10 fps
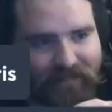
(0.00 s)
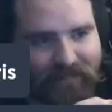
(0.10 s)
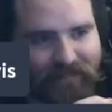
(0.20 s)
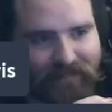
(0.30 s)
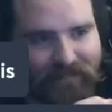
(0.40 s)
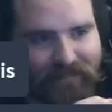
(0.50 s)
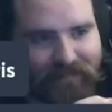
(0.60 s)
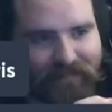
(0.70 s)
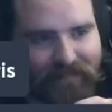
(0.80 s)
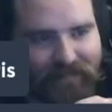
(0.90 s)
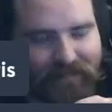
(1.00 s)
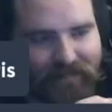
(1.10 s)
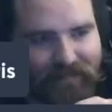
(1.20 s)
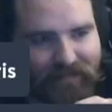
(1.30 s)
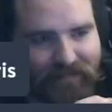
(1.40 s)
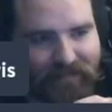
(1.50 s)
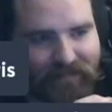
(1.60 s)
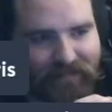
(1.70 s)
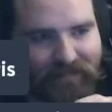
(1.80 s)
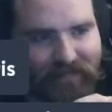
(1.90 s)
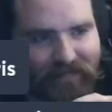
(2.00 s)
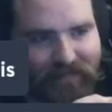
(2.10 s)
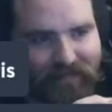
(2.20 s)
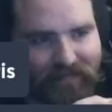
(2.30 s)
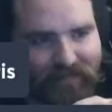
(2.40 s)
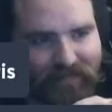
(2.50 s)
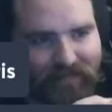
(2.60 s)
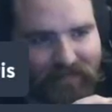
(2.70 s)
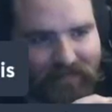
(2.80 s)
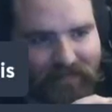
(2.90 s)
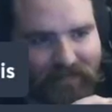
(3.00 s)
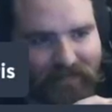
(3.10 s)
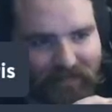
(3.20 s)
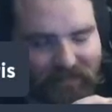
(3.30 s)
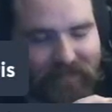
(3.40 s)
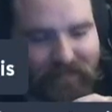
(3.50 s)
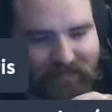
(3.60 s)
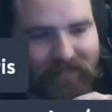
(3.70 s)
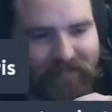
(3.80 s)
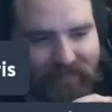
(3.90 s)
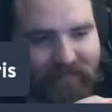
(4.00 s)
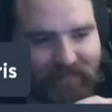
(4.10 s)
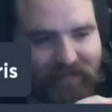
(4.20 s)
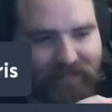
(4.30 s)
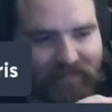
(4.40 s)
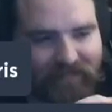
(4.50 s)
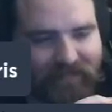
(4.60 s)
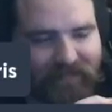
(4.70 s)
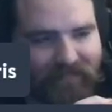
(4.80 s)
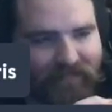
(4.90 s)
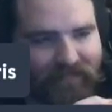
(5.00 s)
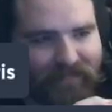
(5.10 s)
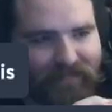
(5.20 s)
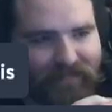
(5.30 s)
[no speech]